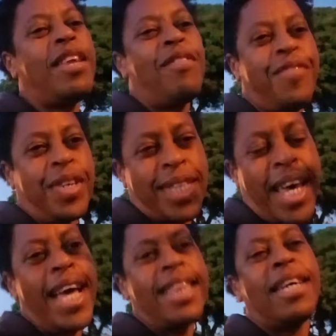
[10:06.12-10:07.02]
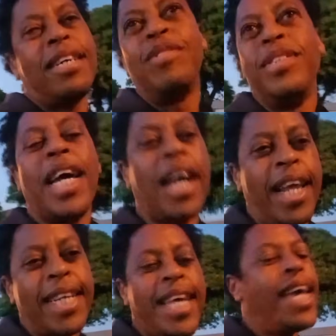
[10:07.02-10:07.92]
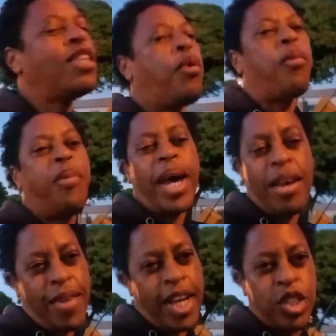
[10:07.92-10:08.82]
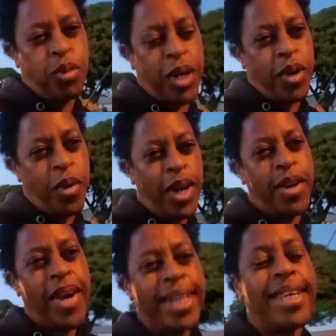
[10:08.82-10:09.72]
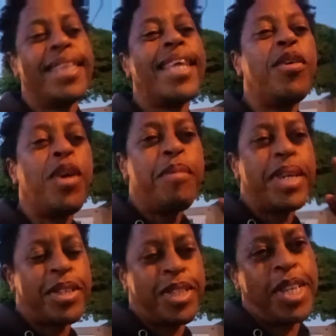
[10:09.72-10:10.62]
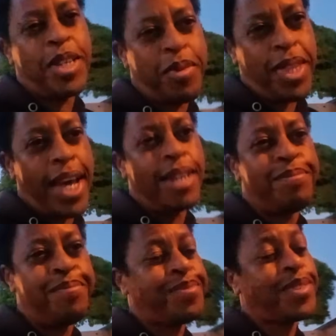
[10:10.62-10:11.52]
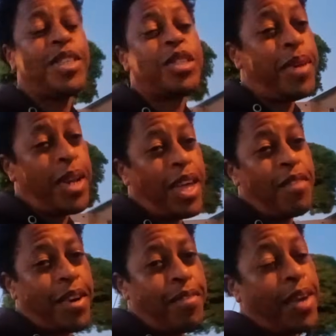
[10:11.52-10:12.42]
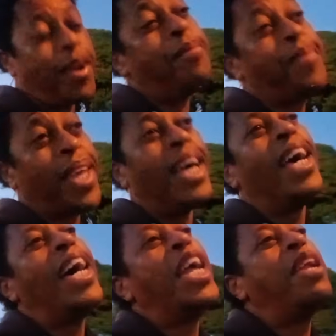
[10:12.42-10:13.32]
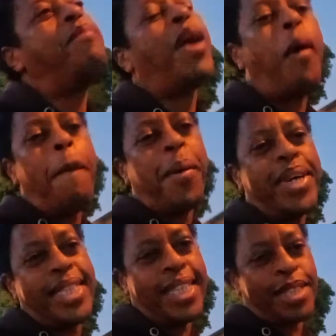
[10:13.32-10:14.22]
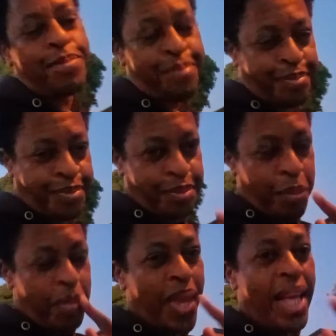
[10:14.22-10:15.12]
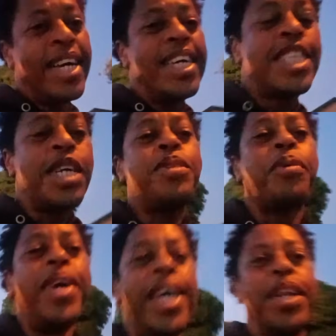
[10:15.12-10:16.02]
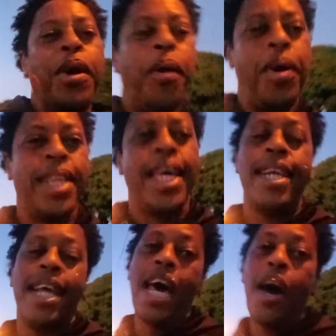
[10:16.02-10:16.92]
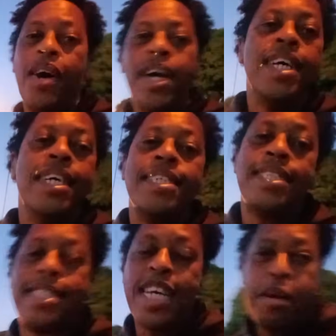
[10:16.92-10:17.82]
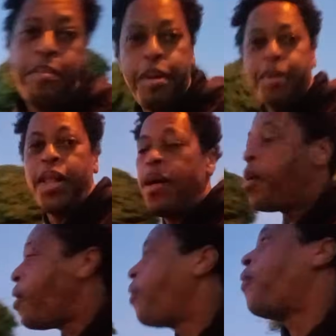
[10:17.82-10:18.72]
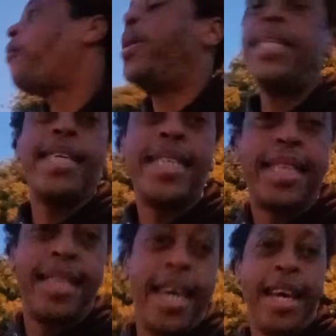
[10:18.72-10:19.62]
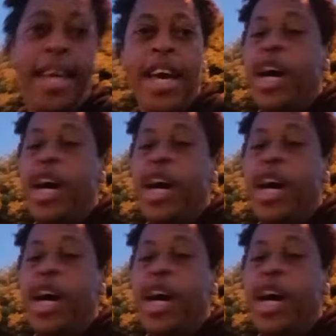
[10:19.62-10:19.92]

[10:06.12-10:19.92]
the filth and the neglect and whatever else you want to call it, right? They don't want to be associated with that. So we know that for a fact, right? Now, my whole point is, since we know all that, and now certain people want this thing